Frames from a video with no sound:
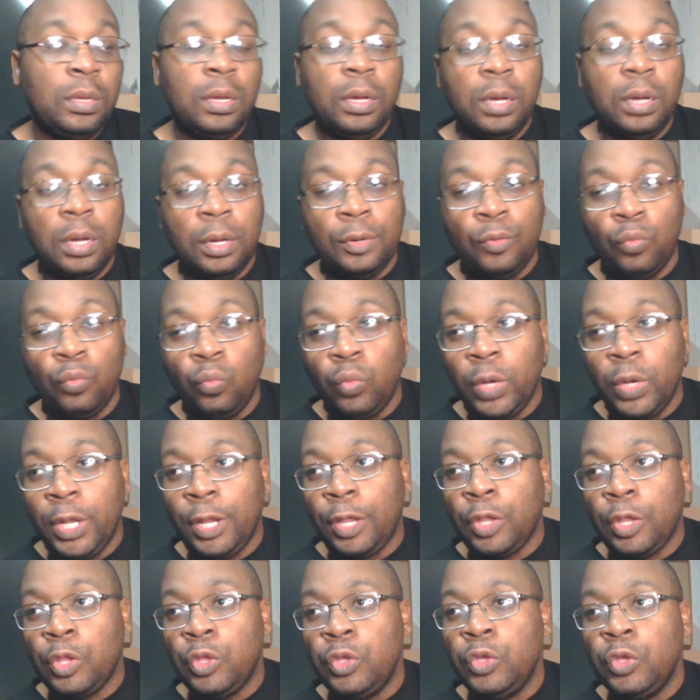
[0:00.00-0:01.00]
on what
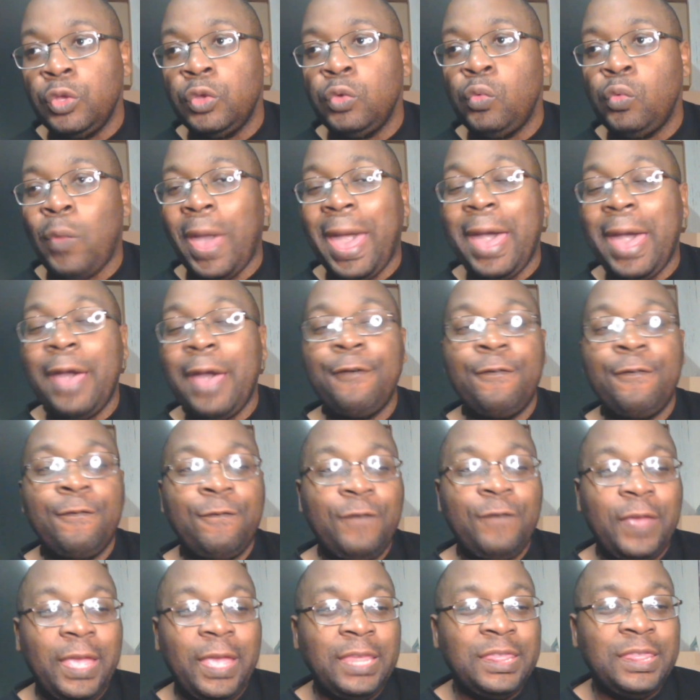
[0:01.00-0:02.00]
you have
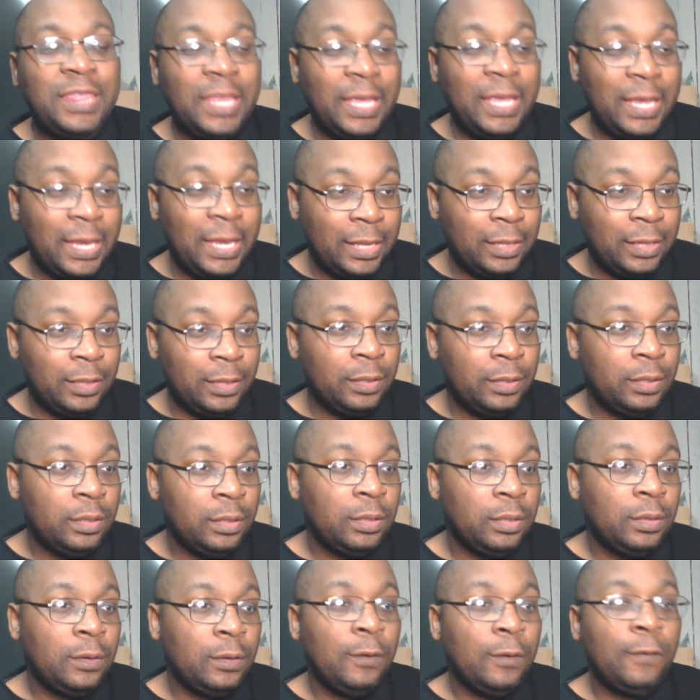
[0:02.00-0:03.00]
faith in
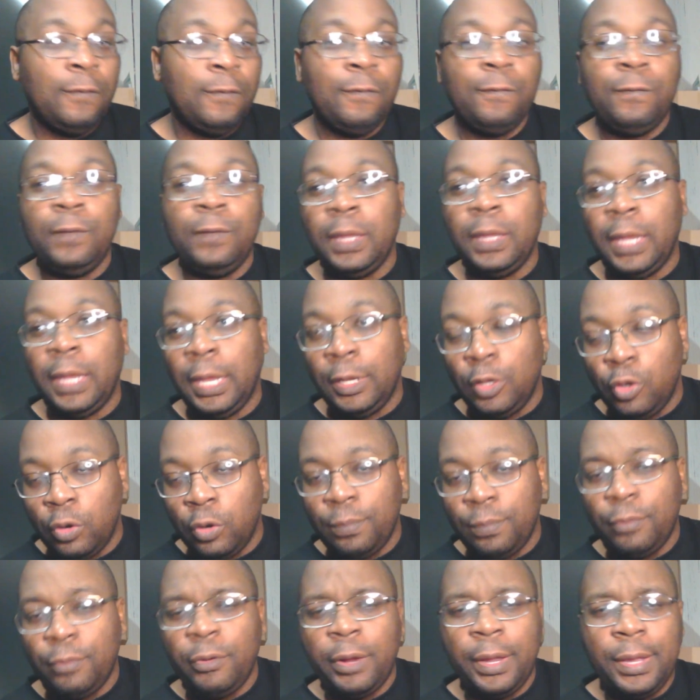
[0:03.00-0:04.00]
in your
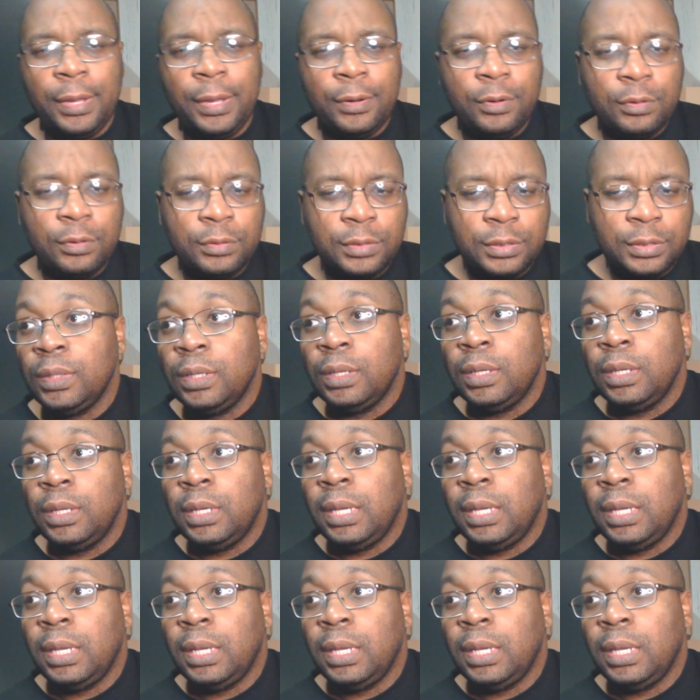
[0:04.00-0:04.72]
prayers.